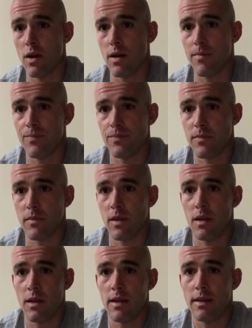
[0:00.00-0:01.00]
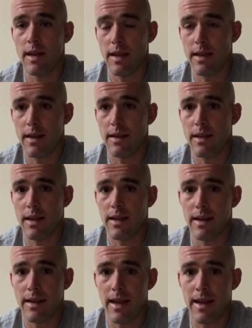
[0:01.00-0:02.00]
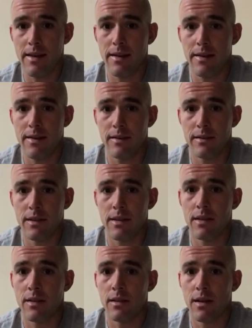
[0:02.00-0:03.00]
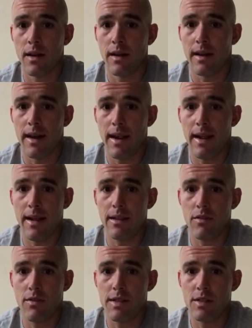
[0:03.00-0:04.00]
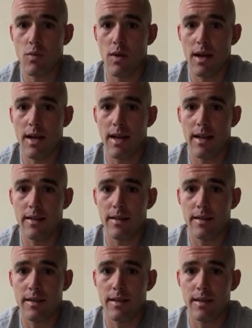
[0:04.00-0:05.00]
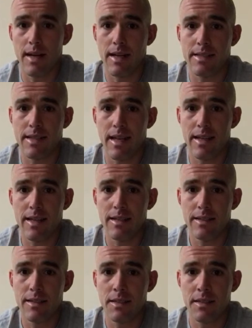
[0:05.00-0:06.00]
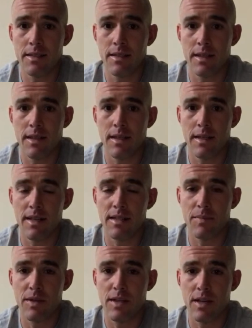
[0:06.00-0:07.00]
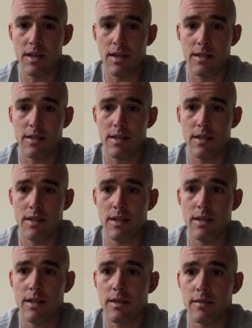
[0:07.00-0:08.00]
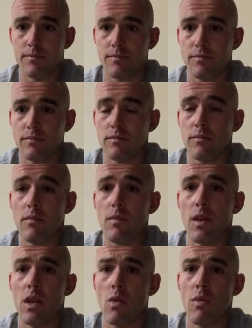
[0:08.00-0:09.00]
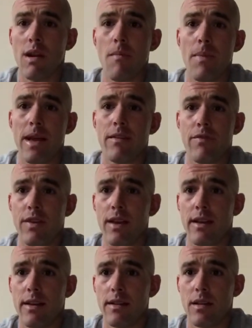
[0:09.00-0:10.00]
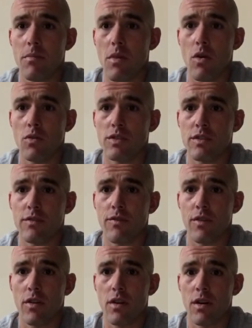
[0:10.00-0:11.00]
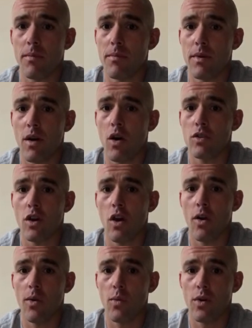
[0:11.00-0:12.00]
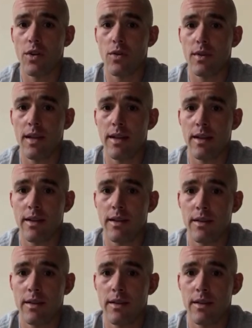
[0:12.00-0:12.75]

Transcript: uh, kick it kick it again and the reason why I say this is because you want to benefit the most from all the hard work you did